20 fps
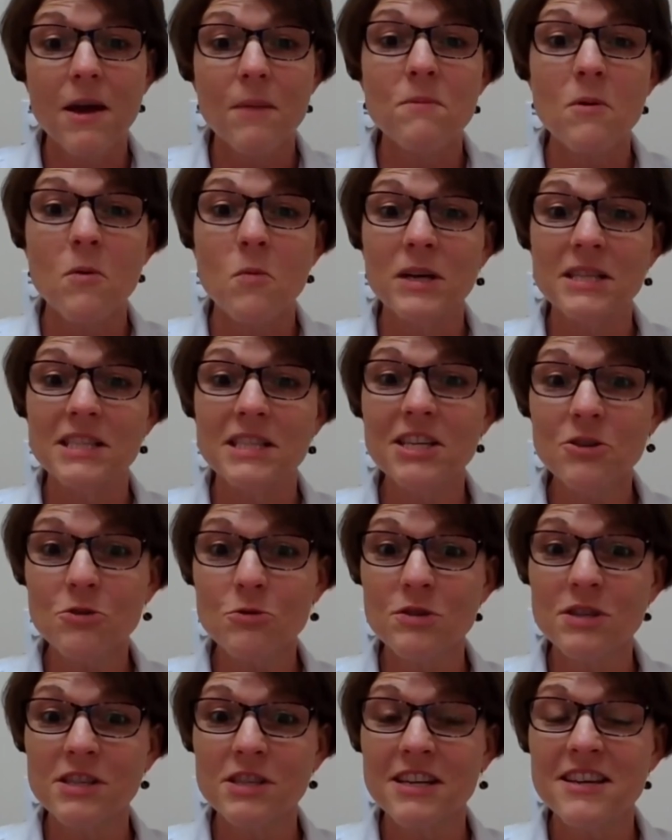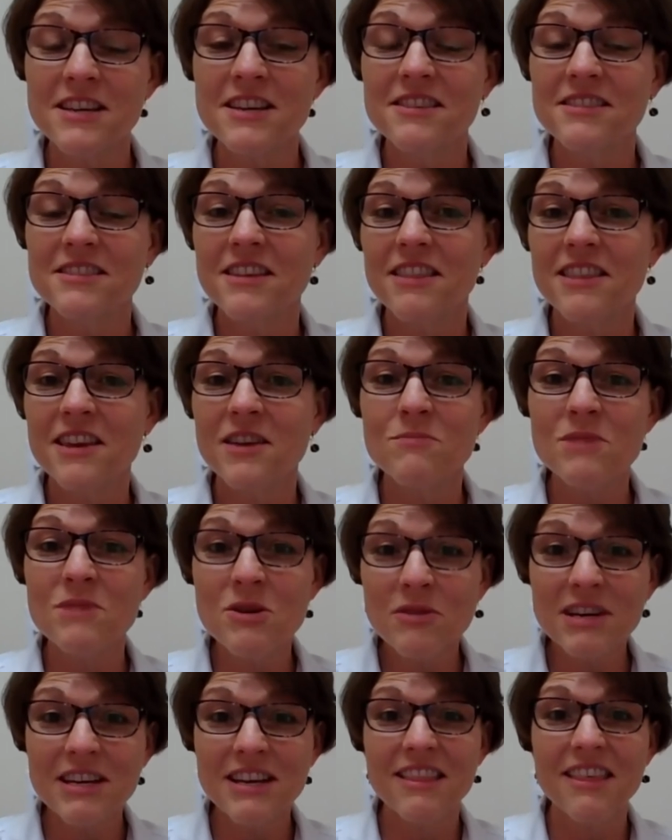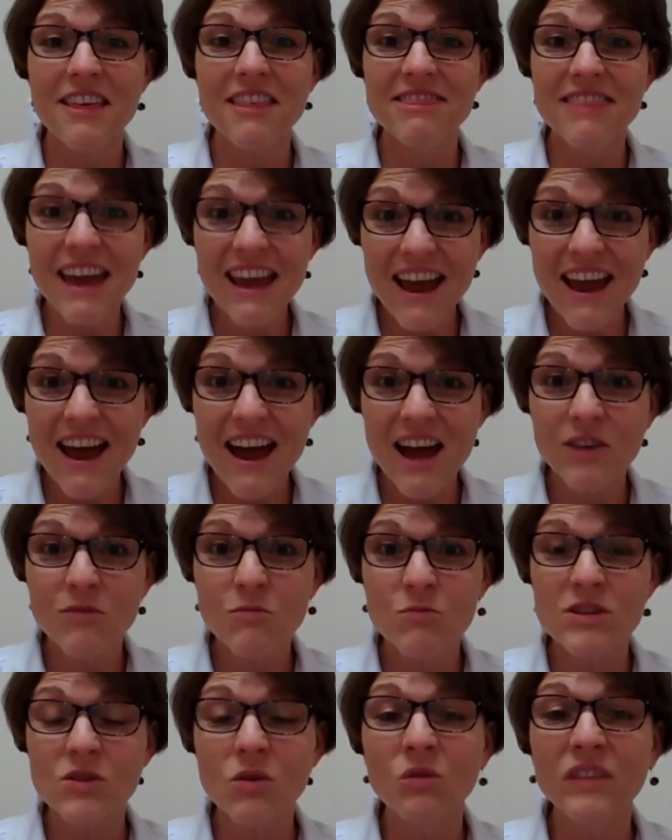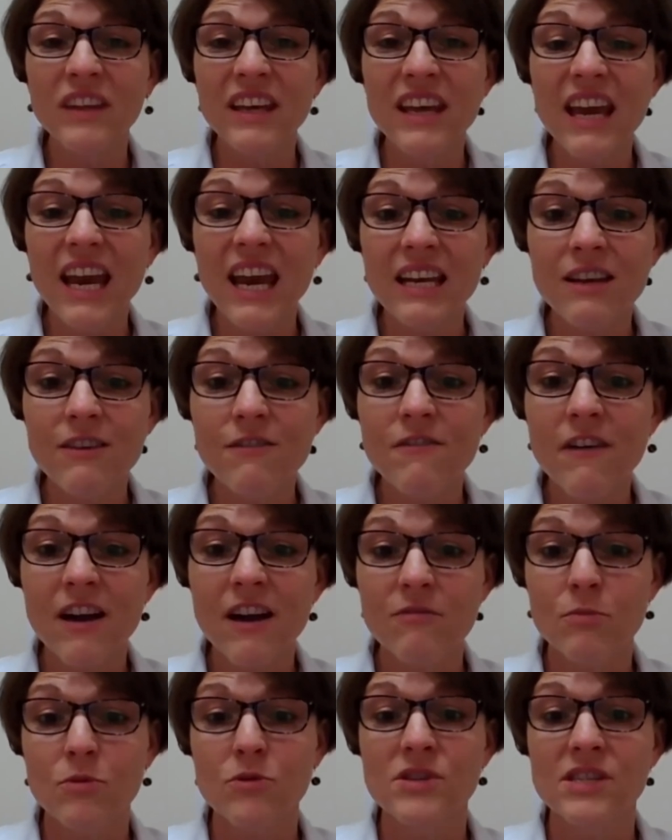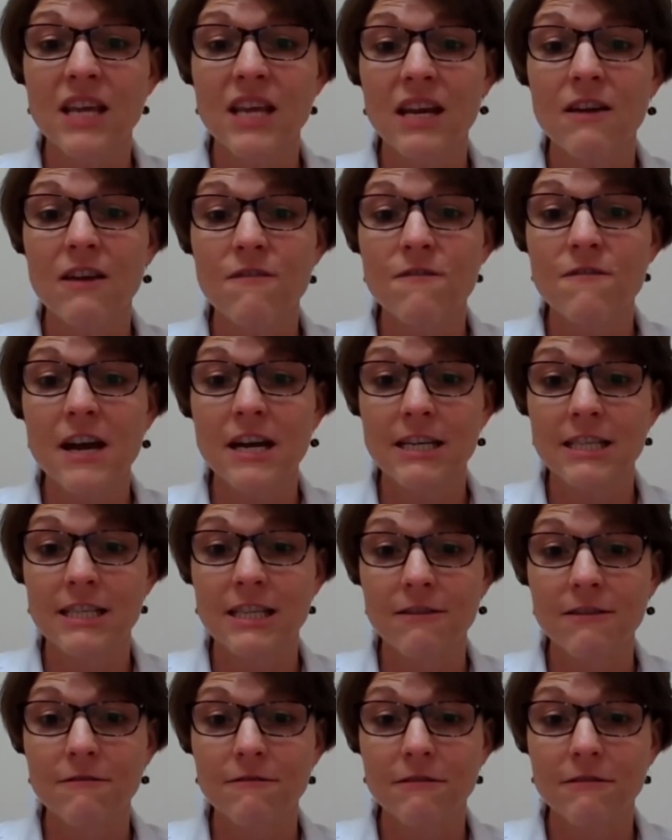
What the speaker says: But what's interesting is that the immunity that they had was only 85% effective.